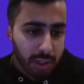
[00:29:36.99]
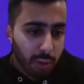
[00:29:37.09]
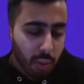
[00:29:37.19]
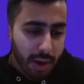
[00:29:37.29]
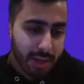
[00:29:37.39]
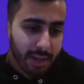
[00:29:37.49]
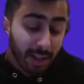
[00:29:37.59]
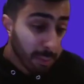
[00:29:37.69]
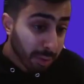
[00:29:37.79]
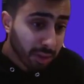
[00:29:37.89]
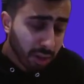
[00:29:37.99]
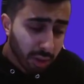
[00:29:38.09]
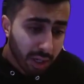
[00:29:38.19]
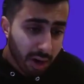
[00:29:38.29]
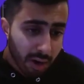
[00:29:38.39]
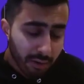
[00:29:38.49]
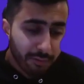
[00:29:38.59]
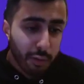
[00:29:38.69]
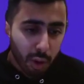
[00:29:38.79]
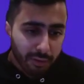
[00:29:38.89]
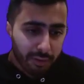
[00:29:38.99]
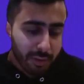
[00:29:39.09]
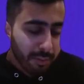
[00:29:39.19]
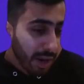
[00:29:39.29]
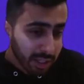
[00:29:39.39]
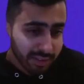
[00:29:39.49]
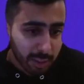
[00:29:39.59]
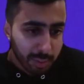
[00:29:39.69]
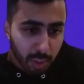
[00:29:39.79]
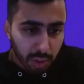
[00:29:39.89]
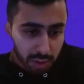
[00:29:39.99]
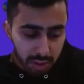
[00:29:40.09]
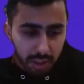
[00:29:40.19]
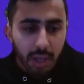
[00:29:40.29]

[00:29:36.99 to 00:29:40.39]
what developers are looking for from their developer portals,